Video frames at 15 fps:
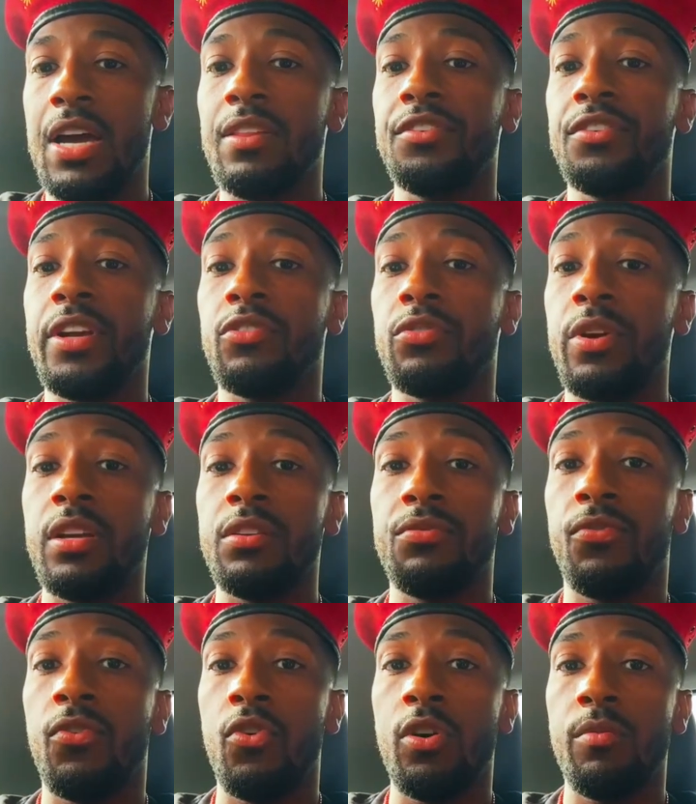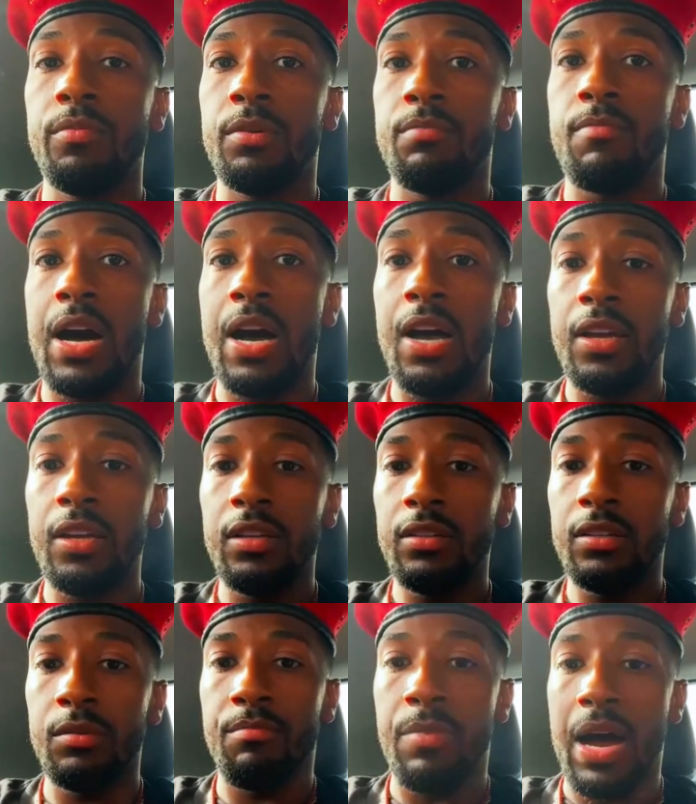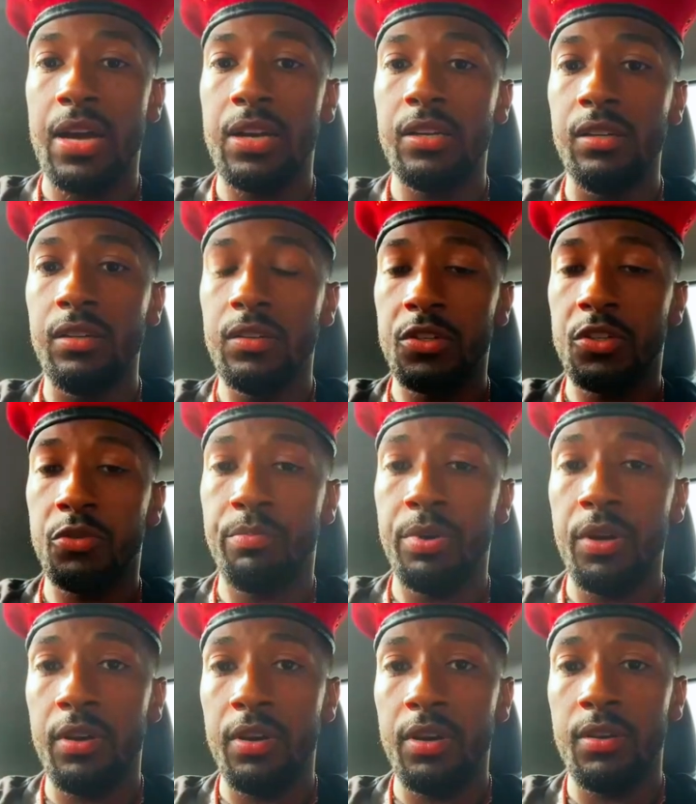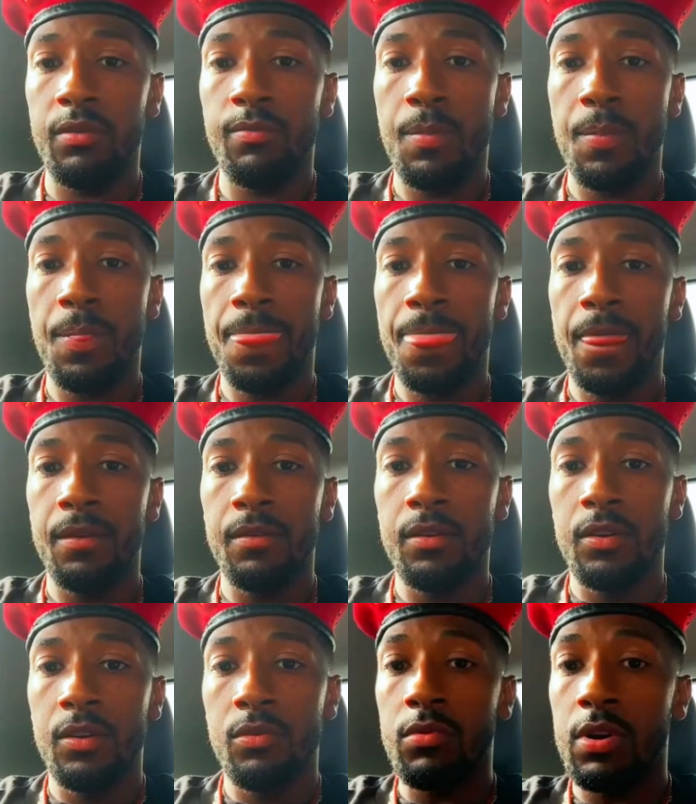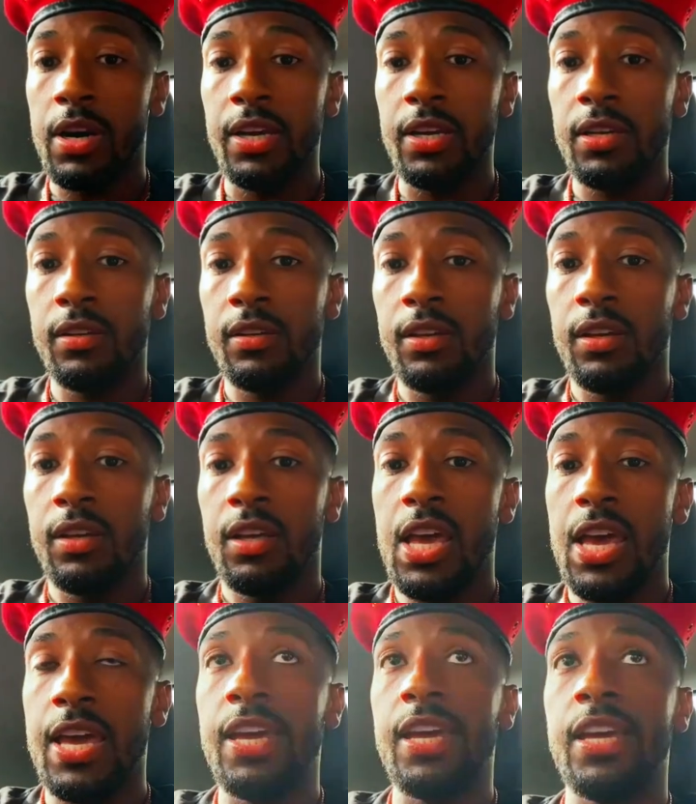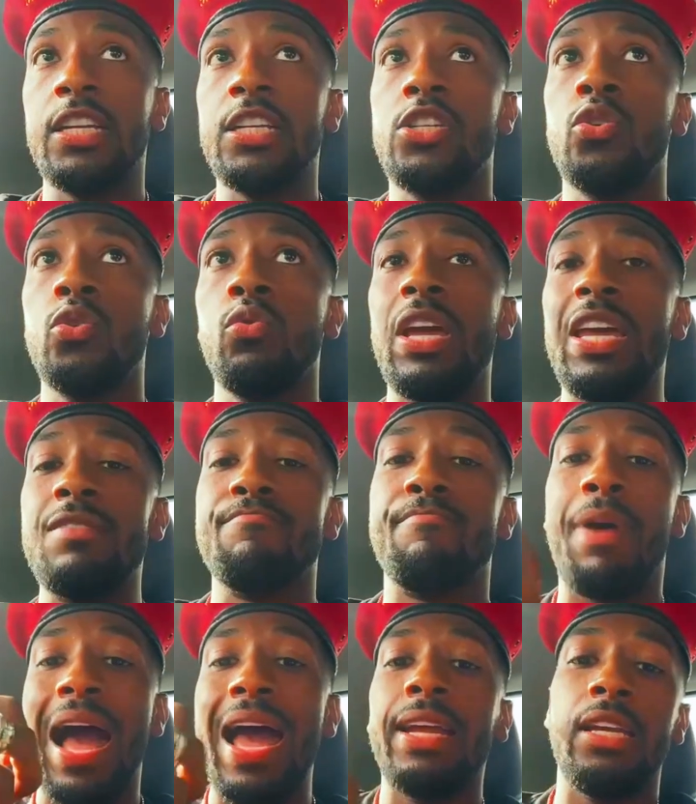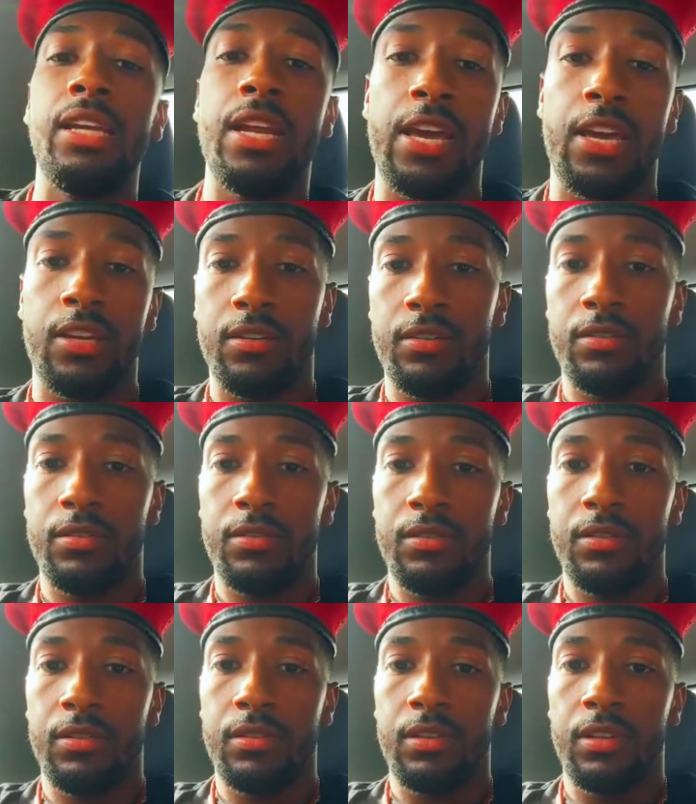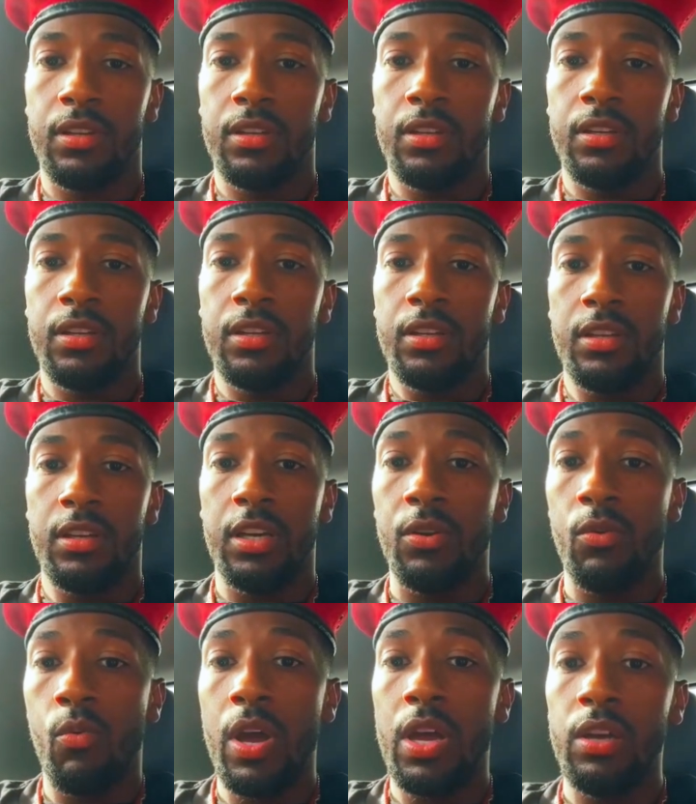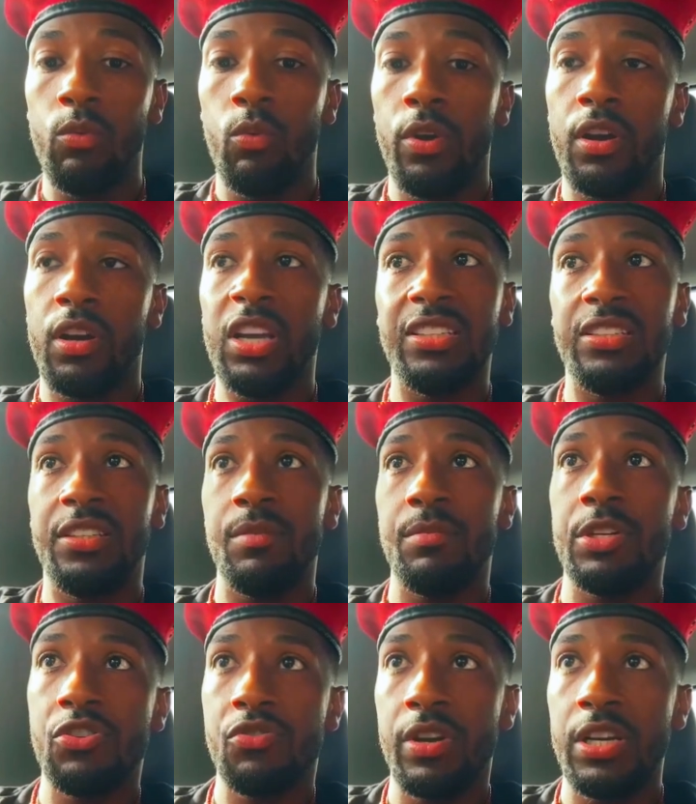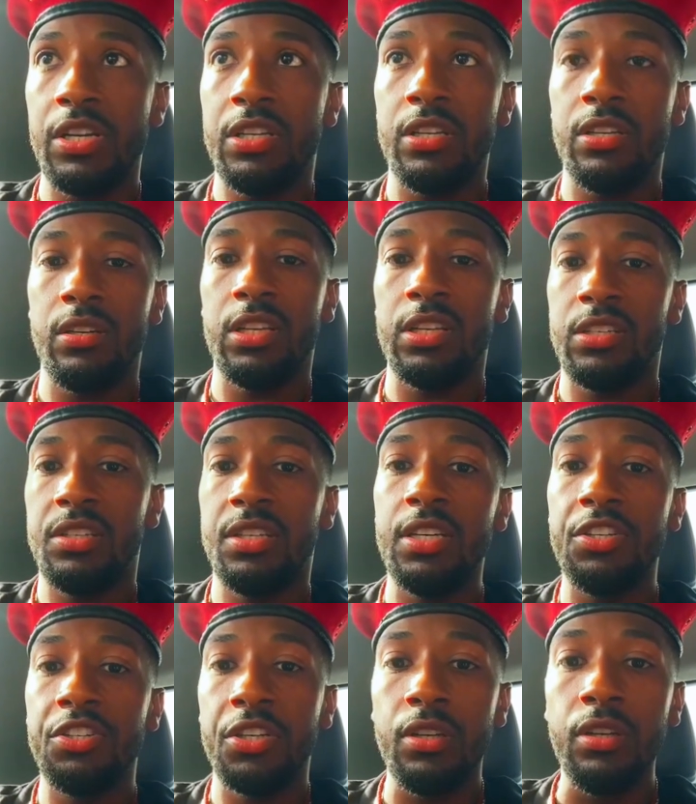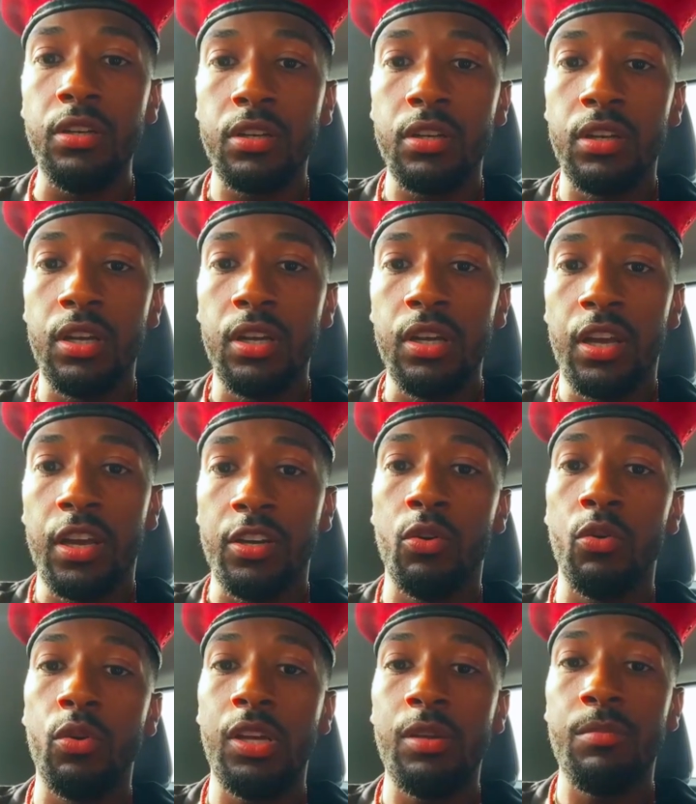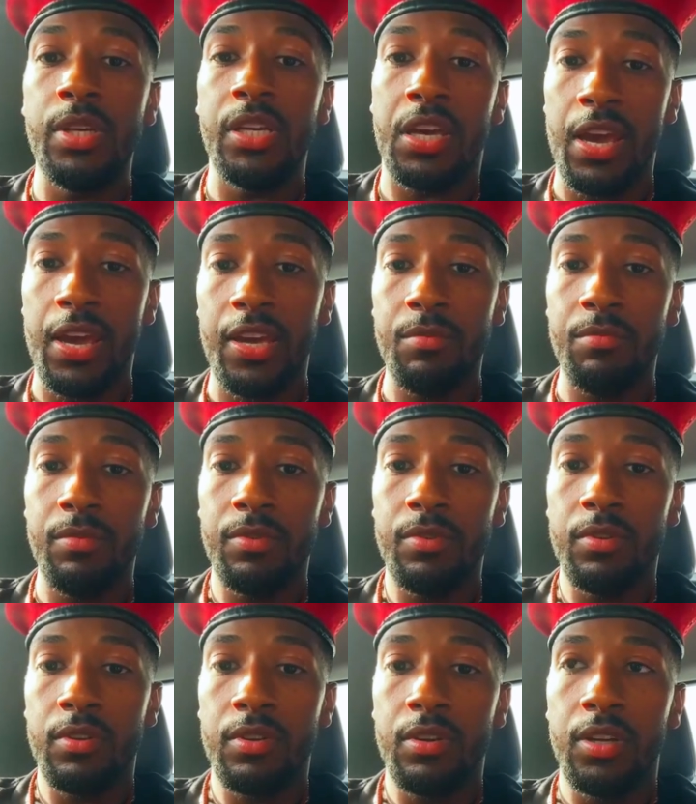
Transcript: Knowledge that transformed the mind, the body, the spirit, right? And to embody that in a way where his demonstration, his teaching, and who he became